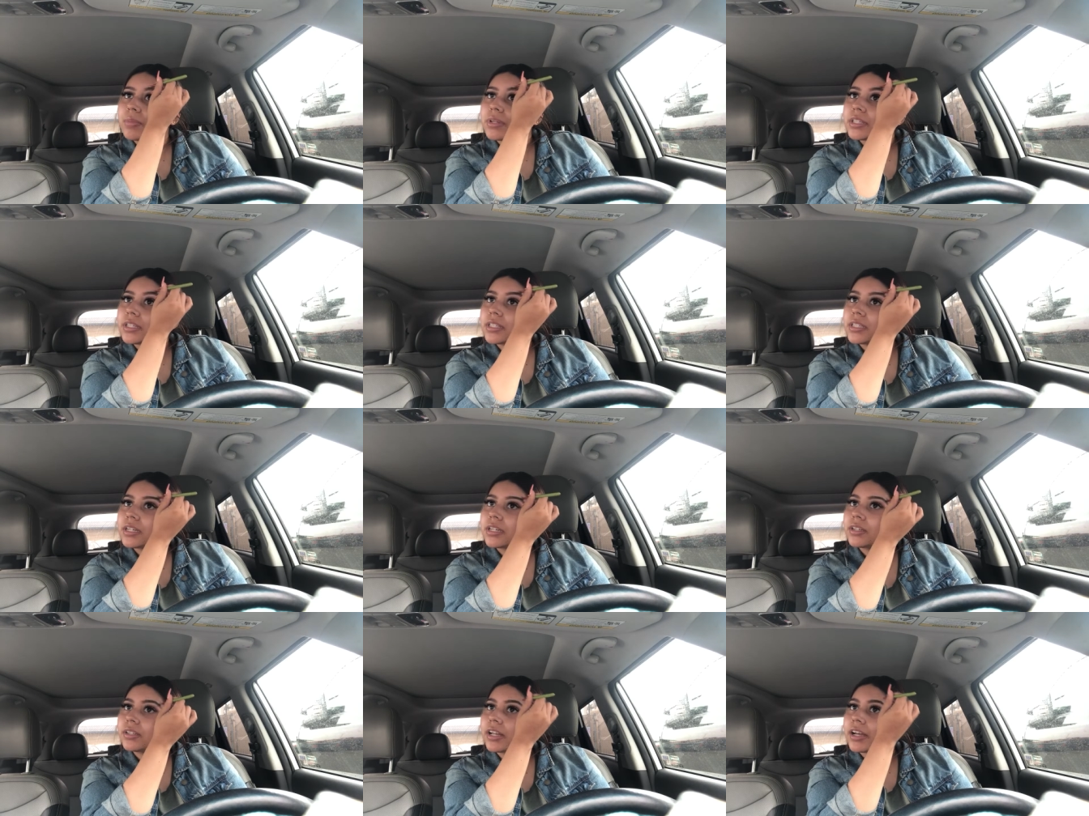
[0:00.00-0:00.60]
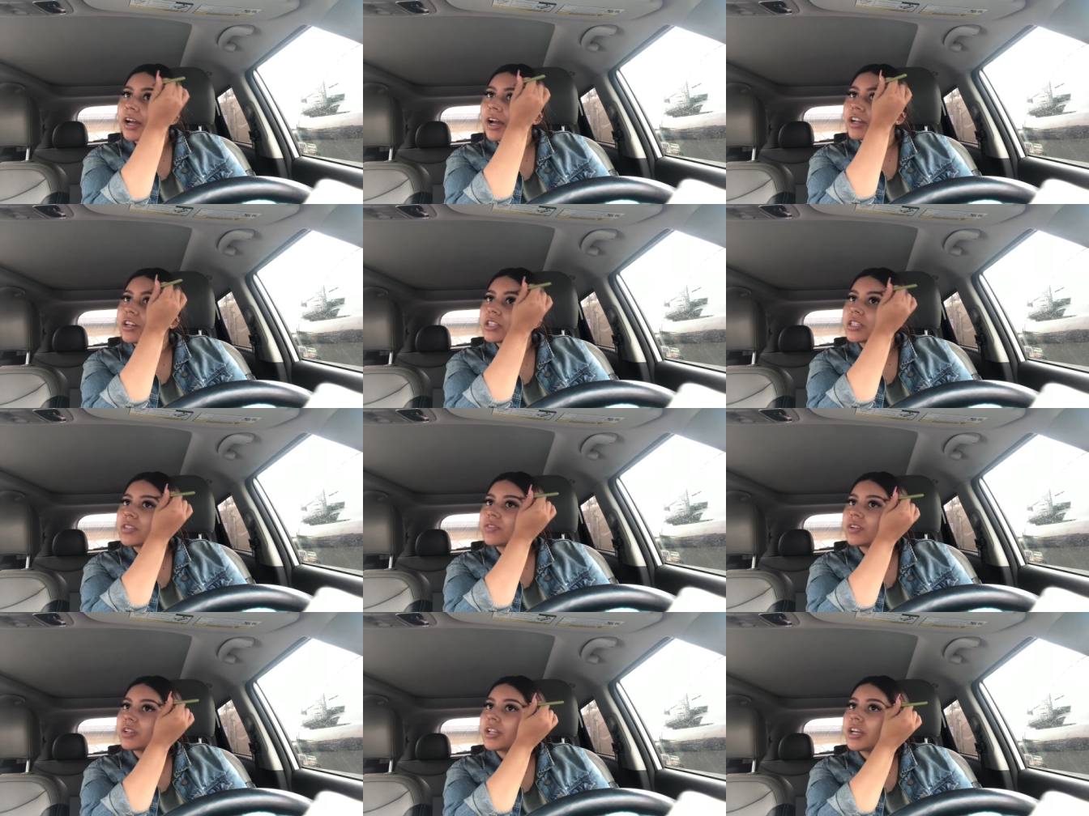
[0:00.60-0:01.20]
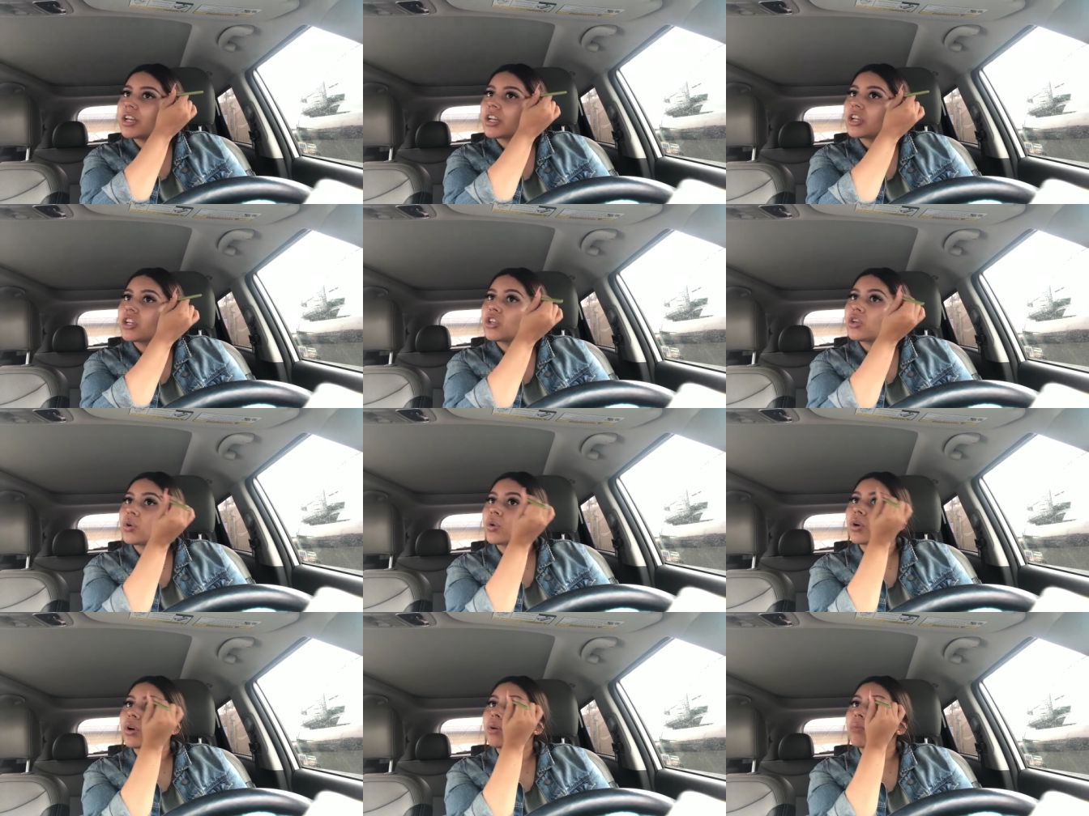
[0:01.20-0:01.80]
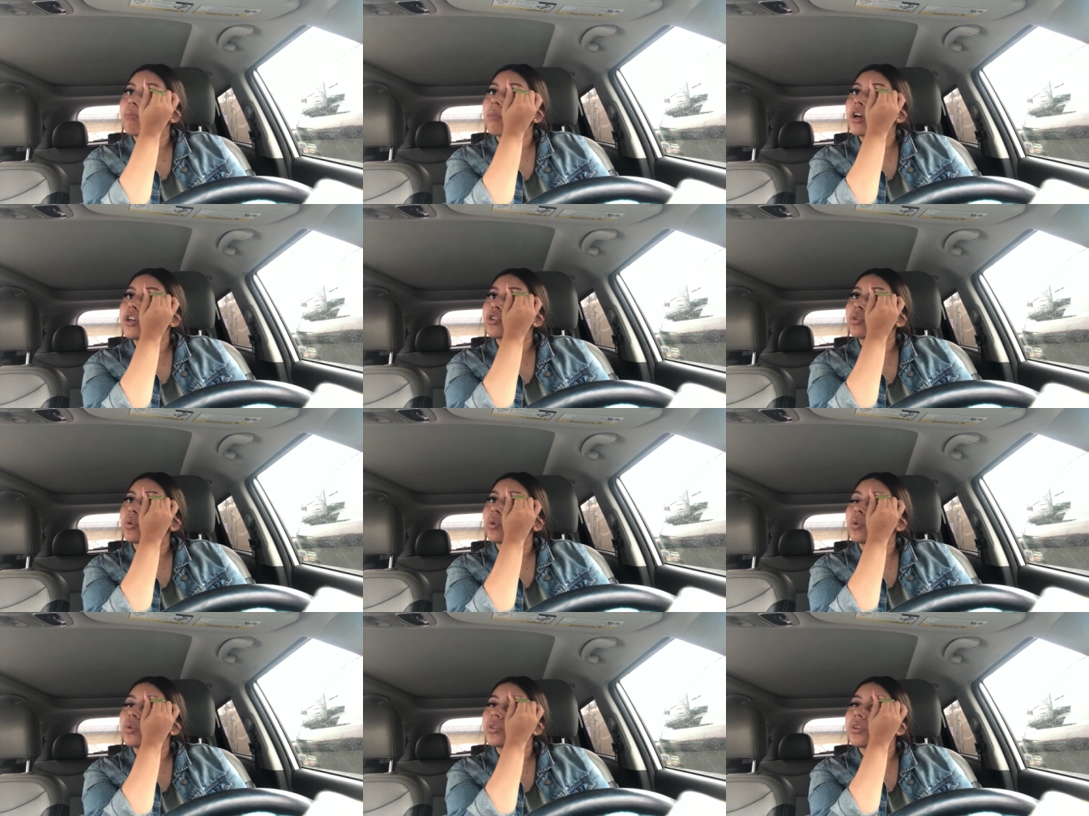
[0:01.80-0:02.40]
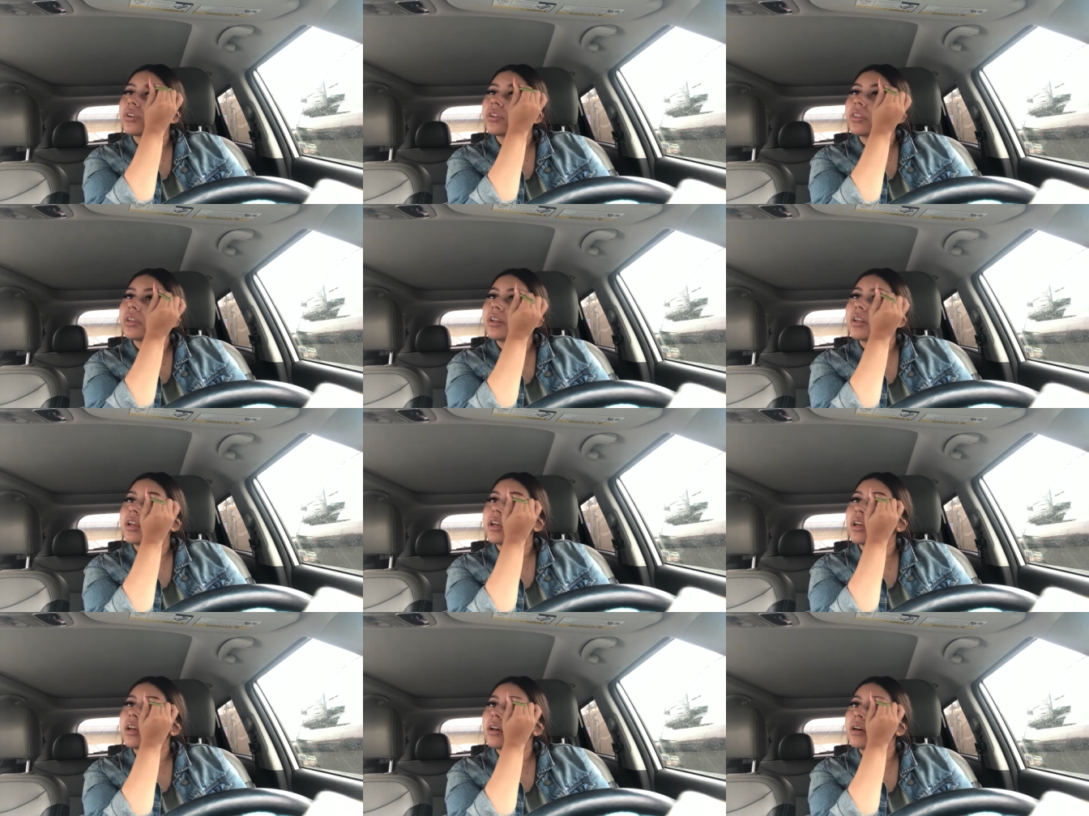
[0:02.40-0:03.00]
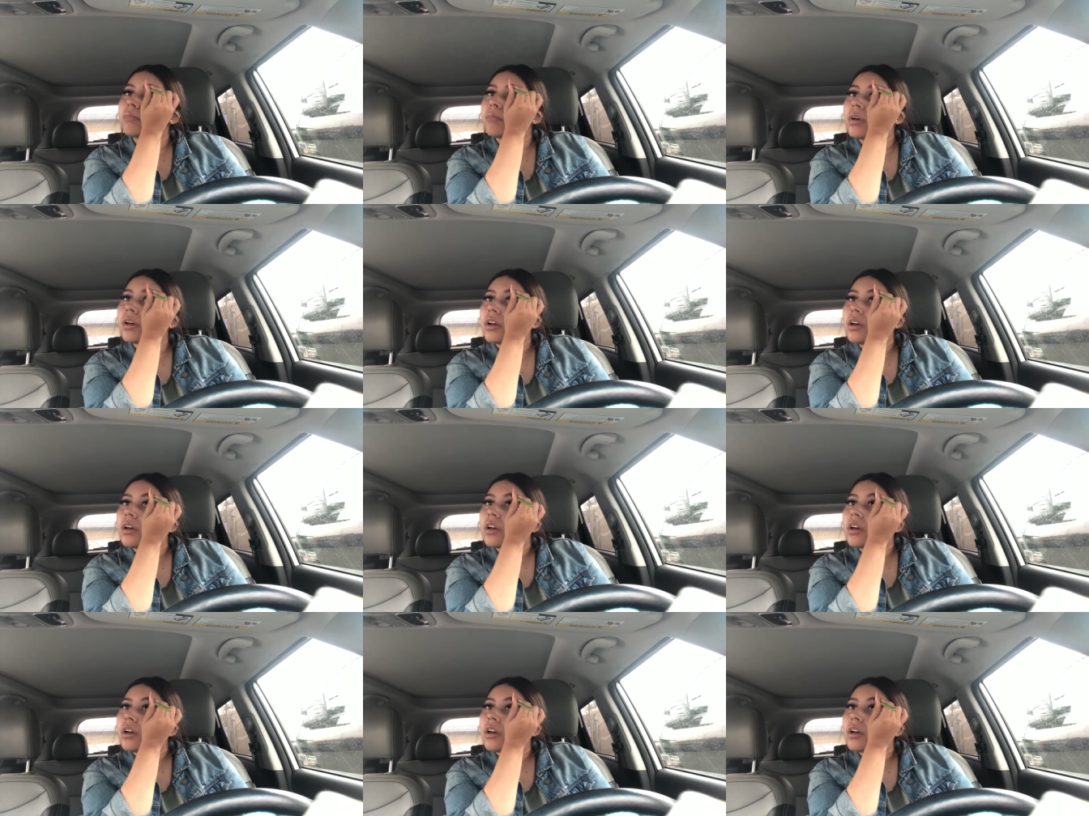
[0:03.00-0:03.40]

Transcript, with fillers: but still, like, I just feel like you're much older than him,